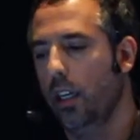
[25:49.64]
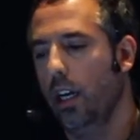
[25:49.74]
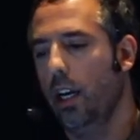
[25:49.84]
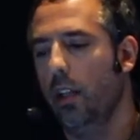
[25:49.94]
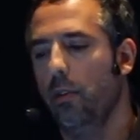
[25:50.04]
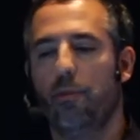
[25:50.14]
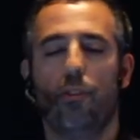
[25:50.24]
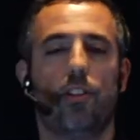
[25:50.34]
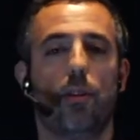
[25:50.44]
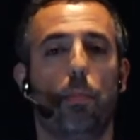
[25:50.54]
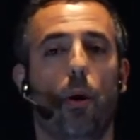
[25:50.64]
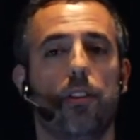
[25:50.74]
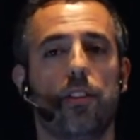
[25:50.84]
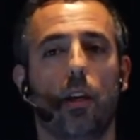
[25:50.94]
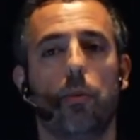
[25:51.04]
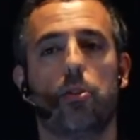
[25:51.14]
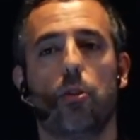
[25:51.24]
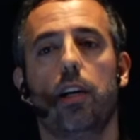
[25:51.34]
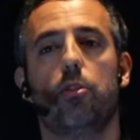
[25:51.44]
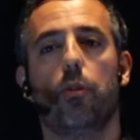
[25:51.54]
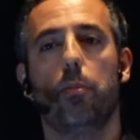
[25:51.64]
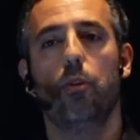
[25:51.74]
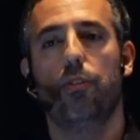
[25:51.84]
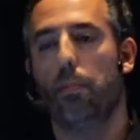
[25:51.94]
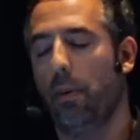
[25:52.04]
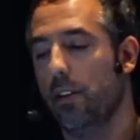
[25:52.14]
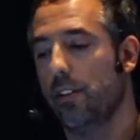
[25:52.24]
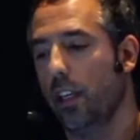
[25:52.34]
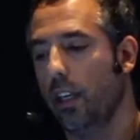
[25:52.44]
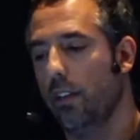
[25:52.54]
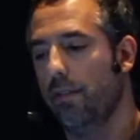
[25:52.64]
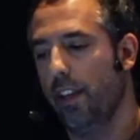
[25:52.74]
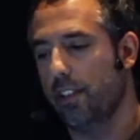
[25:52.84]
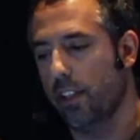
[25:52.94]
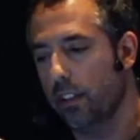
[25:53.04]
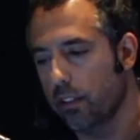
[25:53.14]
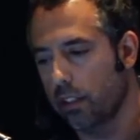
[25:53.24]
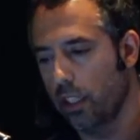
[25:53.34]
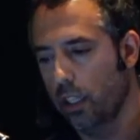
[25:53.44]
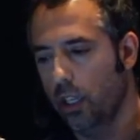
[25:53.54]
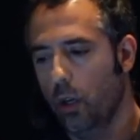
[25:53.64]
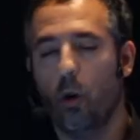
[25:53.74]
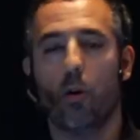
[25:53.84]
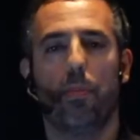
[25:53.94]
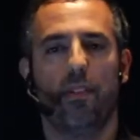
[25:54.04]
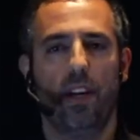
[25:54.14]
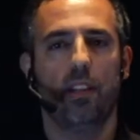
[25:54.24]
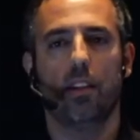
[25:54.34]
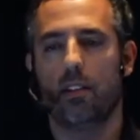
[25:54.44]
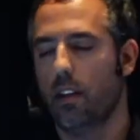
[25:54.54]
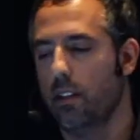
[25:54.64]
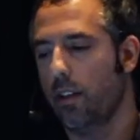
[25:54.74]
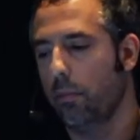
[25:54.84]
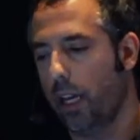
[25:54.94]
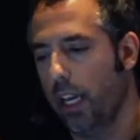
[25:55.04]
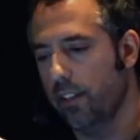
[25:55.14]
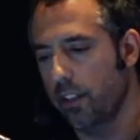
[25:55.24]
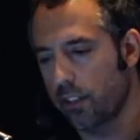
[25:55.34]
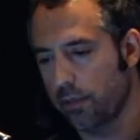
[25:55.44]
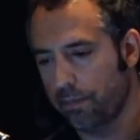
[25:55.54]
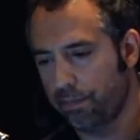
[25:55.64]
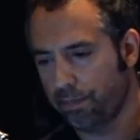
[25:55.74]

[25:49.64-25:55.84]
And uh, if we see poisoning, we try to remove the poisoning and fix it, or prevent it in some cases.